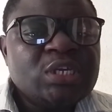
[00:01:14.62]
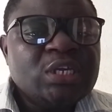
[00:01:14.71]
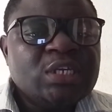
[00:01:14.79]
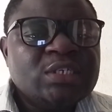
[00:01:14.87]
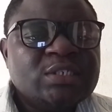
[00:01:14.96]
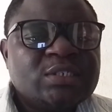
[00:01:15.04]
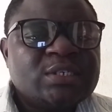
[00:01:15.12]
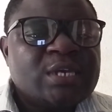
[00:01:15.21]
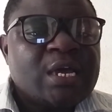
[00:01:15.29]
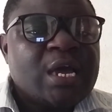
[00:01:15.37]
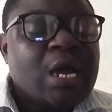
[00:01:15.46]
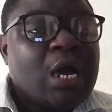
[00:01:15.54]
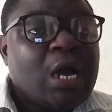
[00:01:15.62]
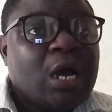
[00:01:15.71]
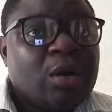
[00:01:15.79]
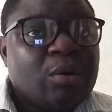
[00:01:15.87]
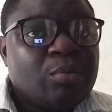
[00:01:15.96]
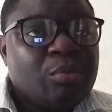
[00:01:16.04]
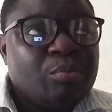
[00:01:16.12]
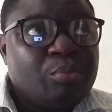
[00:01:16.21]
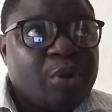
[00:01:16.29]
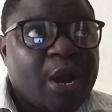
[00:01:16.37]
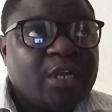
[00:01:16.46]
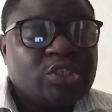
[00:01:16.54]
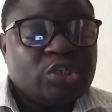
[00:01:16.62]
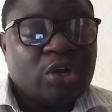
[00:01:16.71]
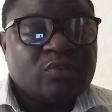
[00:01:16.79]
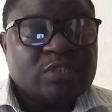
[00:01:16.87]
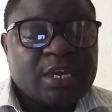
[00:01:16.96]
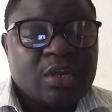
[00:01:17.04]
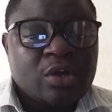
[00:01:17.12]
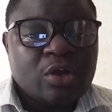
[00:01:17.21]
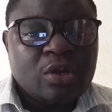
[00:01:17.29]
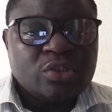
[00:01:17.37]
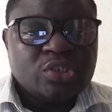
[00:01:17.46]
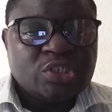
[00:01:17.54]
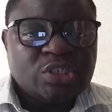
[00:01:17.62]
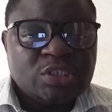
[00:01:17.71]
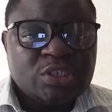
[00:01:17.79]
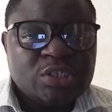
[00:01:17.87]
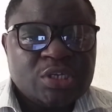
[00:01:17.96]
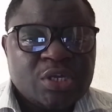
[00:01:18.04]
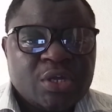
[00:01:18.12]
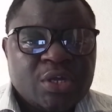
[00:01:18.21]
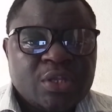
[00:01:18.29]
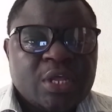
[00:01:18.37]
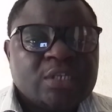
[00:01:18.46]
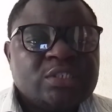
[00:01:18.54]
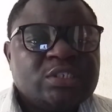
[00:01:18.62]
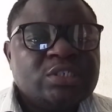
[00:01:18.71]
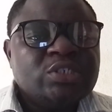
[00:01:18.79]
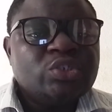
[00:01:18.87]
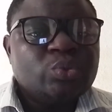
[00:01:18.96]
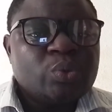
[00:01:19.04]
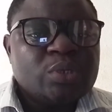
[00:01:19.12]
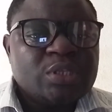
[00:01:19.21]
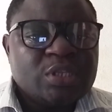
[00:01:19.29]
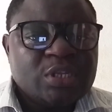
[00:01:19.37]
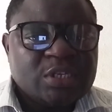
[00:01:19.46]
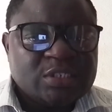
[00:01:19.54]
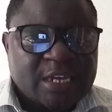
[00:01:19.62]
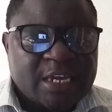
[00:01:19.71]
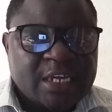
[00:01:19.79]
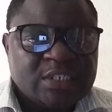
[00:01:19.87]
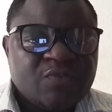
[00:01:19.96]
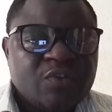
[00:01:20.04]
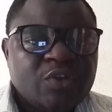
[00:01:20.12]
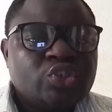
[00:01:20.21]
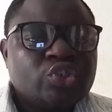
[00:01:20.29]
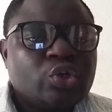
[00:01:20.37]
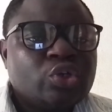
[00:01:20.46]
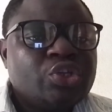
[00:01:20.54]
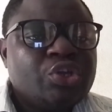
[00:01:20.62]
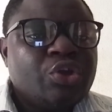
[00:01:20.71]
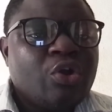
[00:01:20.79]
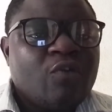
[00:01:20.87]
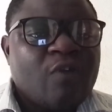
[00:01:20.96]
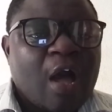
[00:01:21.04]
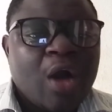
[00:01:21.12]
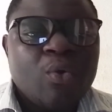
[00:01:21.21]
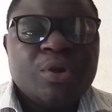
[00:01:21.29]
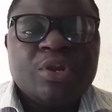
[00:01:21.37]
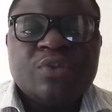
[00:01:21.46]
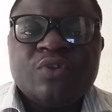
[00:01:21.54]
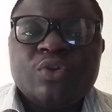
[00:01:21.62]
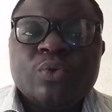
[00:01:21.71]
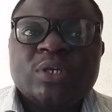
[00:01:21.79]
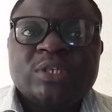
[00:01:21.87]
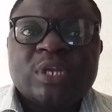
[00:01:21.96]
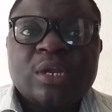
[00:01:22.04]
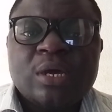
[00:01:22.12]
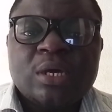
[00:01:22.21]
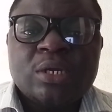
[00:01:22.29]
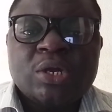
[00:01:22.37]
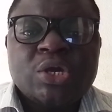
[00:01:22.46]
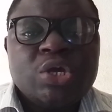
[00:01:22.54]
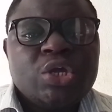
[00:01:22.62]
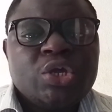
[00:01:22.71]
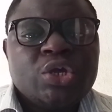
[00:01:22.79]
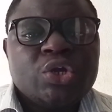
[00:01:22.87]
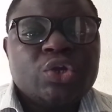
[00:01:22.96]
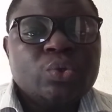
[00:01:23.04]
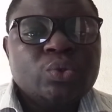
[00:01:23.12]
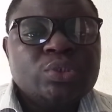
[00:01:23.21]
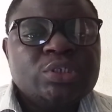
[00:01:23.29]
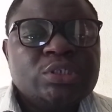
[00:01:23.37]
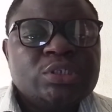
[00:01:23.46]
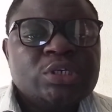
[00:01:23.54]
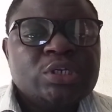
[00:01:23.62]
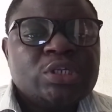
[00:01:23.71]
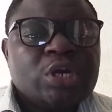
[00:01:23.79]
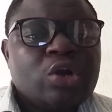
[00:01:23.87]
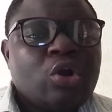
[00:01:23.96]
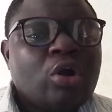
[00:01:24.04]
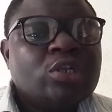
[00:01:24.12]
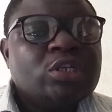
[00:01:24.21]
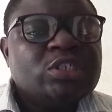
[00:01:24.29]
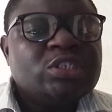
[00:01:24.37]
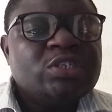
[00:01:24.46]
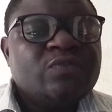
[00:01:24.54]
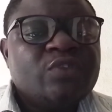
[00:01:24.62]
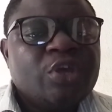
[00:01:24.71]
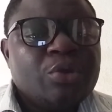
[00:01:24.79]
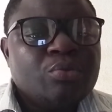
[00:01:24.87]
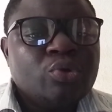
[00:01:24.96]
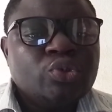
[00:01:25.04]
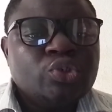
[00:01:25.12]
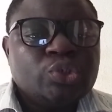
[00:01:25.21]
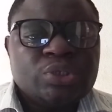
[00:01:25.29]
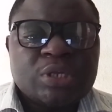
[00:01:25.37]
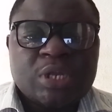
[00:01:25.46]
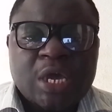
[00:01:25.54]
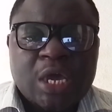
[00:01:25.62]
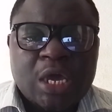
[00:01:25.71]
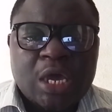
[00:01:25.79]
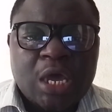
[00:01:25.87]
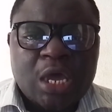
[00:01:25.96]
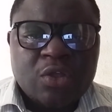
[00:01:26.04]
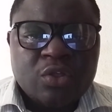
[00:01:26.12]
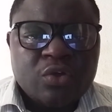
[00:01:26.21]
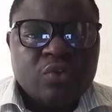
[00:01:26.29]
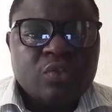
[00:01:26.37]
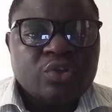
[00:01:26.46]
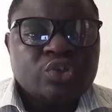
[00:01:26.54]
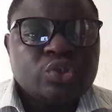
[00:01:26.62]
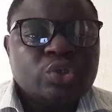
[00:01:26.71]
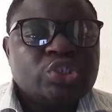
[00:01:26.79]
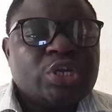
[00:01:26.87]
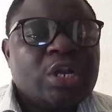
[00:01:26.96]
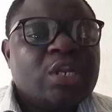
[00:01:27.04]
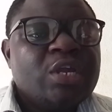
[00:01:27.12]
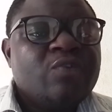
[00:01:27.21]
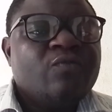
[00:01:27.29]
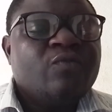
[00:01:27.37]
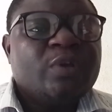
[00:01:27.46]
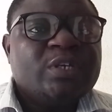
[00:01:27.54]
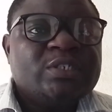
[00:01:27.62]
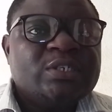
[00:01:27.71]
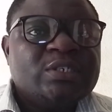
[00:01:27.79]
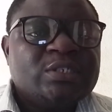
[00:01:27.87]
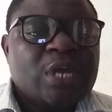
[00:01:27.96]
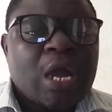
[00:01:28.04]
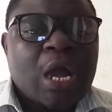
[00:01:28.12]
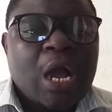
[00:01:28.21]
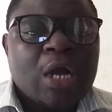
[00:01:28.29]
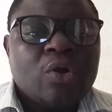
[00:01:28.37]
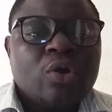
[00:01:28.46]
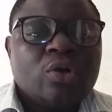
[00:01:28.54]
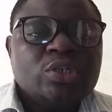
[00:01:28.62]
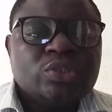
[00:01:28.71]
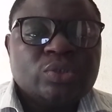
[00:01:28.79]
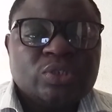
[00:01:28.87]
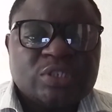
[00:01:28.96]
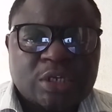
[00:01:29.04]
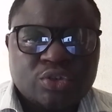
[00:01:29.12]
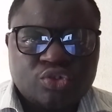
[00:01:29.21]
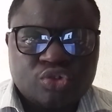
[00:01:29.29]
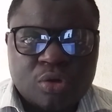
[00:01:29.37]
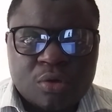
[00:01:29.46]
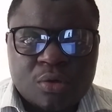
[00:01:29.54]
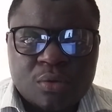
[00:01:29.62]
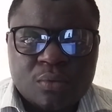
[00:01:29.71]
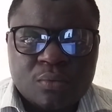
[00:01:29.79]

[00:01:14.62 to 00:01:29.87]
is a branch of psychology that deals with the scientific study of how individuals learn, including the cognitive, the emotional, and the social influences, according to Santrop.